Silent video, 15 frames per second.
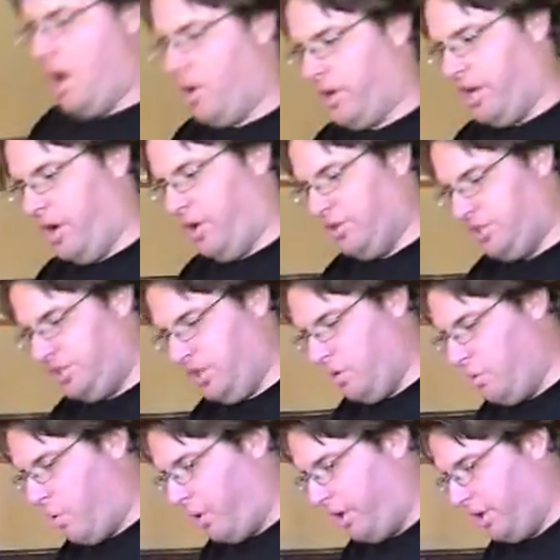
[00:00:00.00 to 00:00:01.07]
Okay, all the
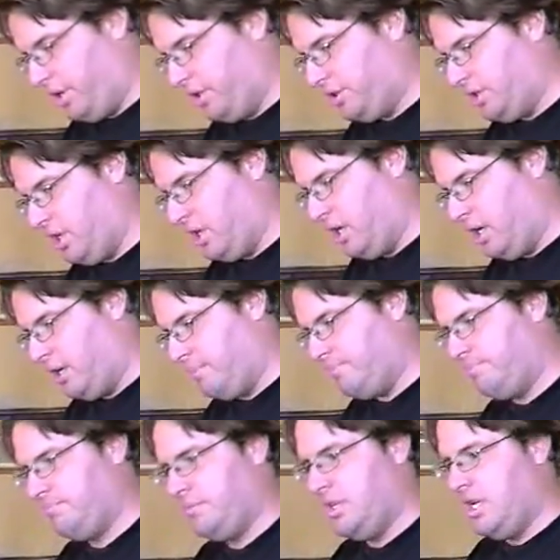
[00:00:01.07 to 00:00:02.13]
single warriors.
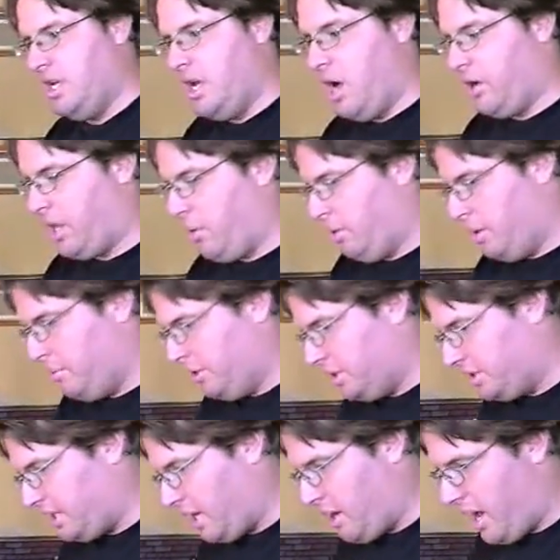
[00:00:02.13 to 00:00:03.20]
Okay, well let me
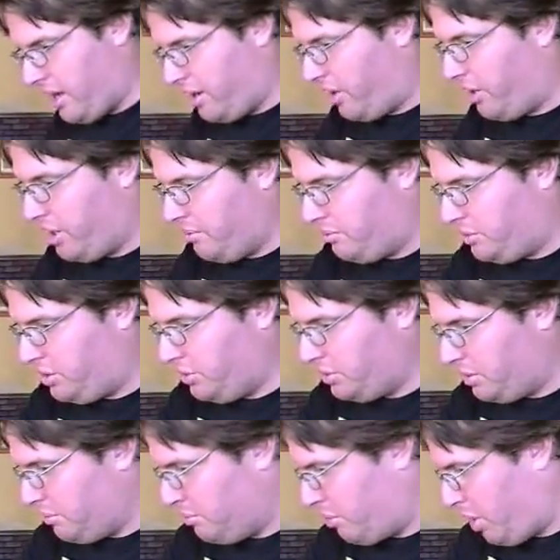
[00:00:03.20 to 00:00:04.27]
just. I already choose
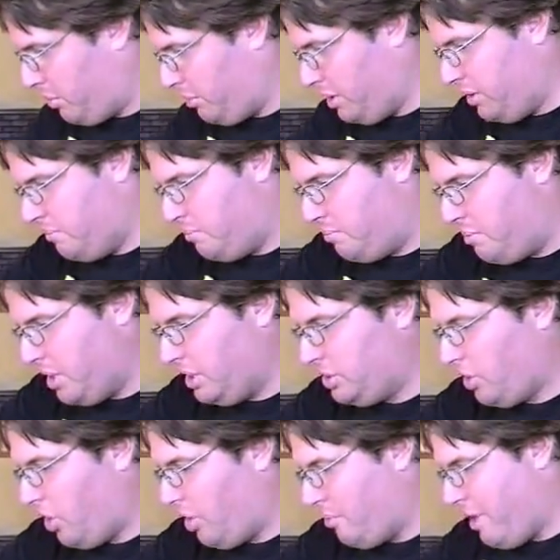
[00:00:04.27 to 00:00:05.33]
them. Probably Big
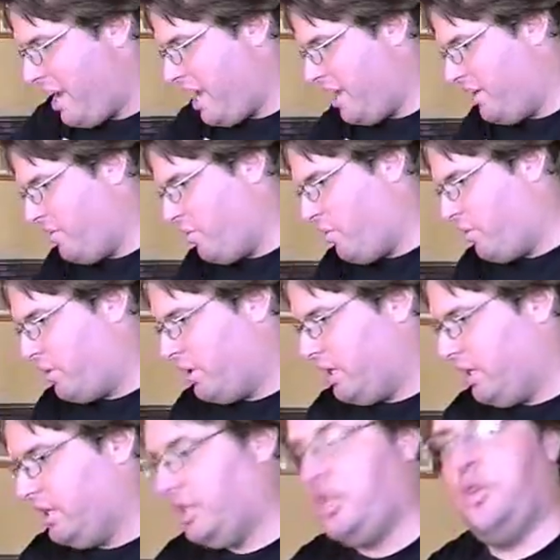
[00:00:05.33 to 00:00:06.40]
Jaw Man or
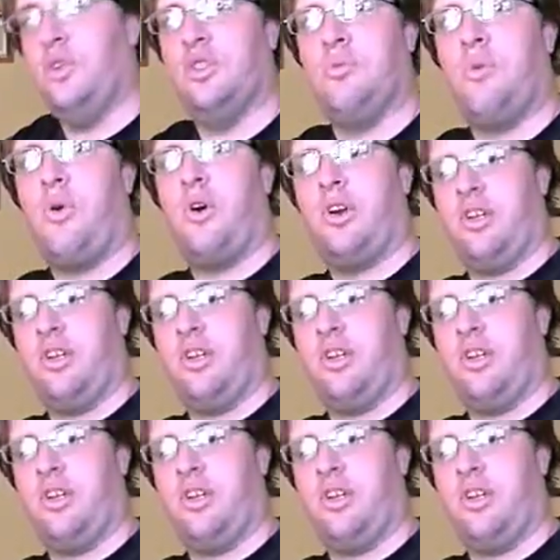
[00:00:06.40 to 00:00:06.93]
the cutest board.